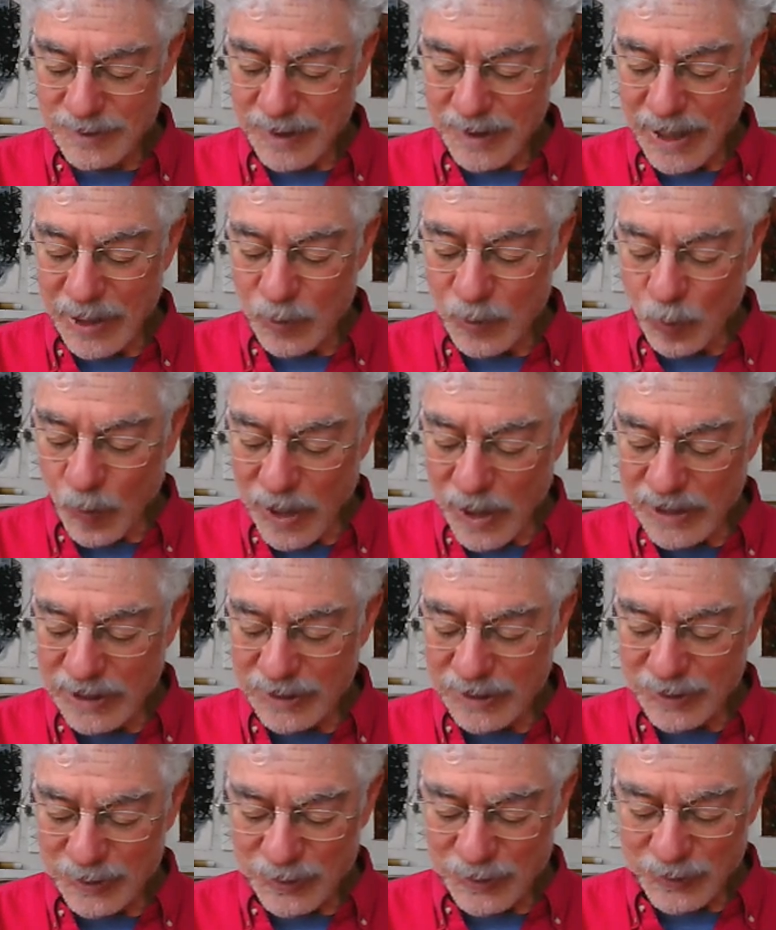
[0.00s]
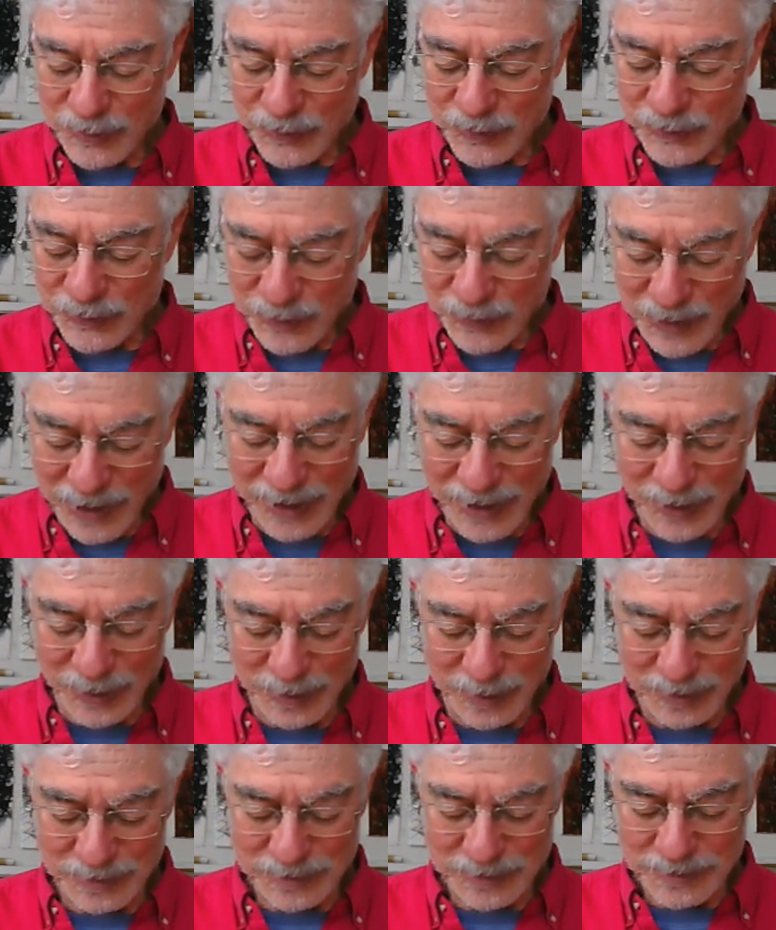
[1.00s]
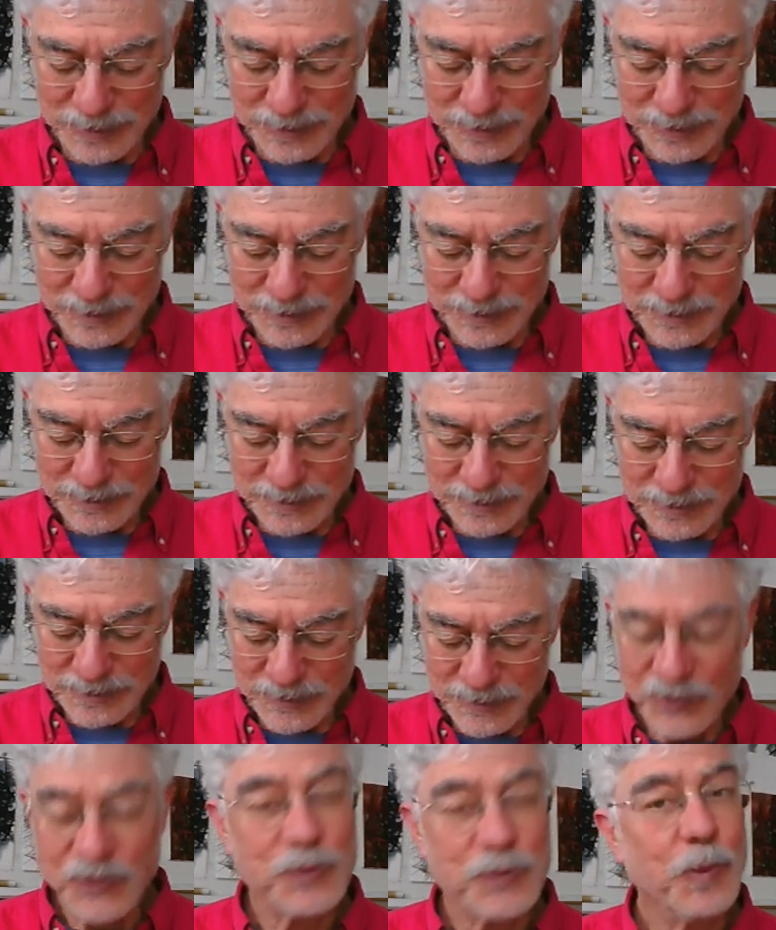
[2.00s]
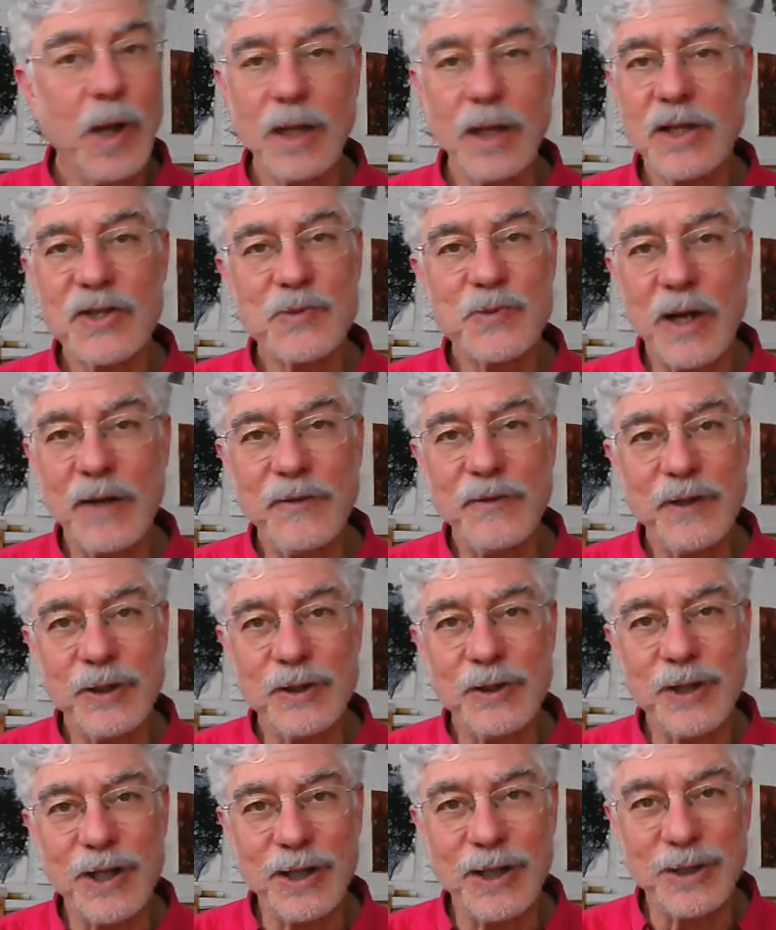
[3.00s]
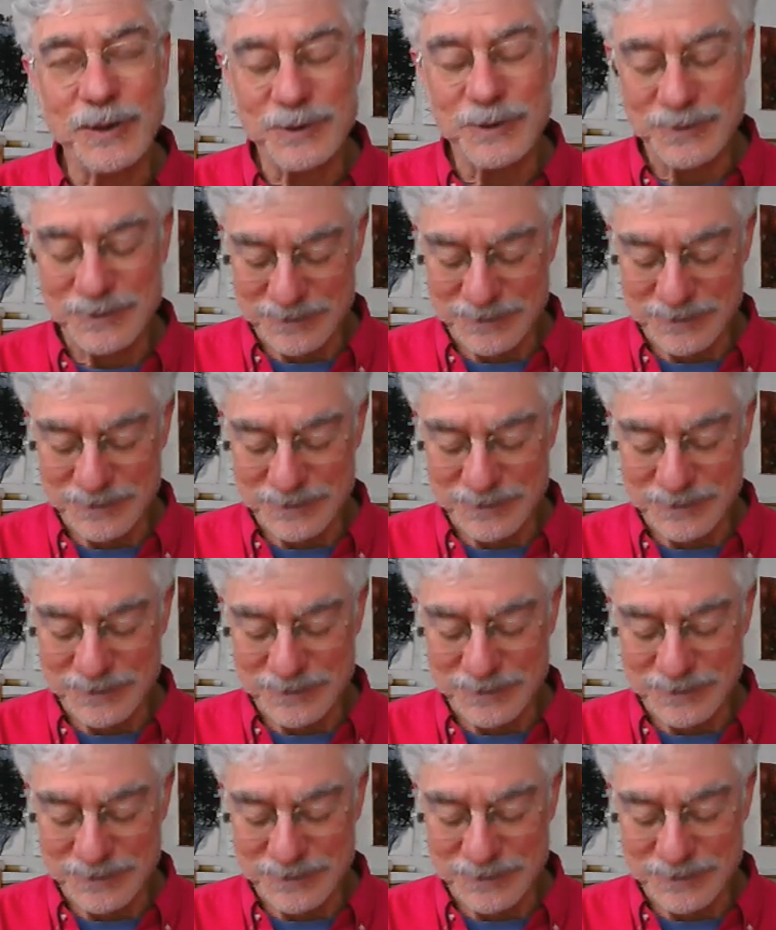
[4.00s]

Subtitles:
and white snail, small as my fingernail,